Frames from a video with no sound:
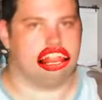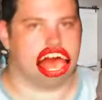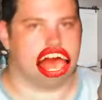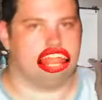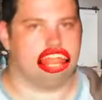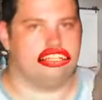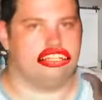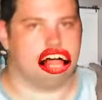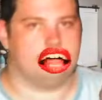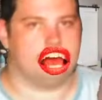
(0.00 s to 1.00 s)
Like it would
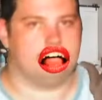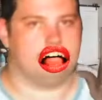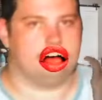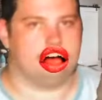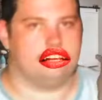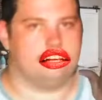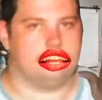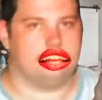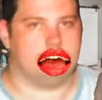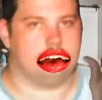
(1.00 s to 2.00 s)
work fine and I
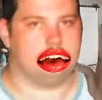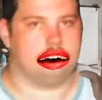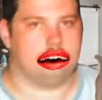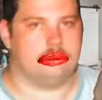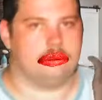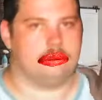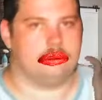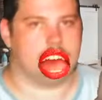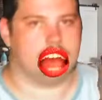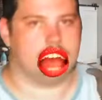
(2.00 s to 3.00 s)
could set it up, but it would
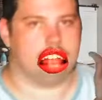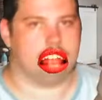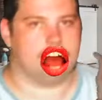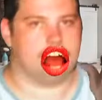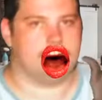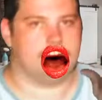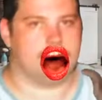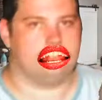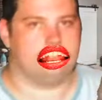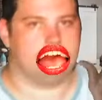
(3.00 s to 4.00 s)
just like I don't see